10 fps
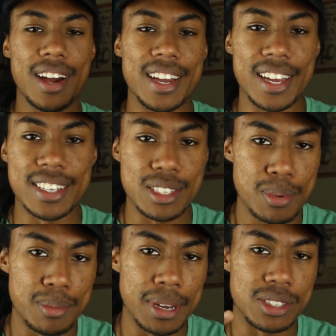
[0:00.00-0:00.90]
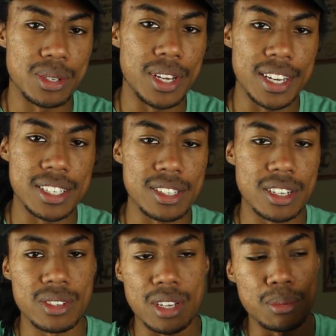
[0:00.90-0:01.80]
Alright guys, it's been about 2 days since
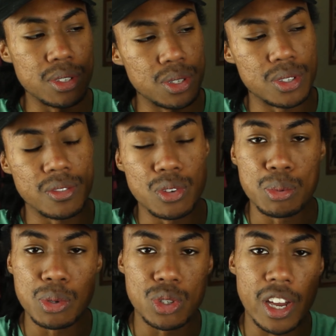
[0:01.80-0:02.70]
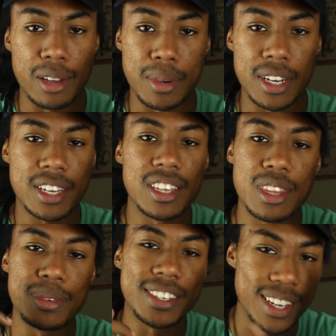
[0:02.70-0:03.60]
I was able to use the Voopoo Drag Mini, and
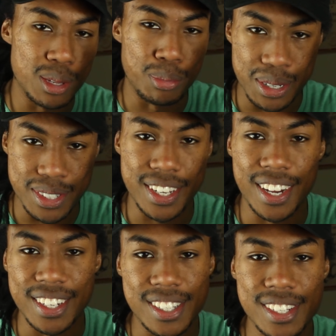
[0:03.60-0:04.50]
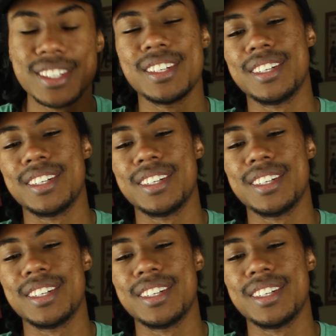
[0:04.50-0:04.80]
let me tell you the pros and cons.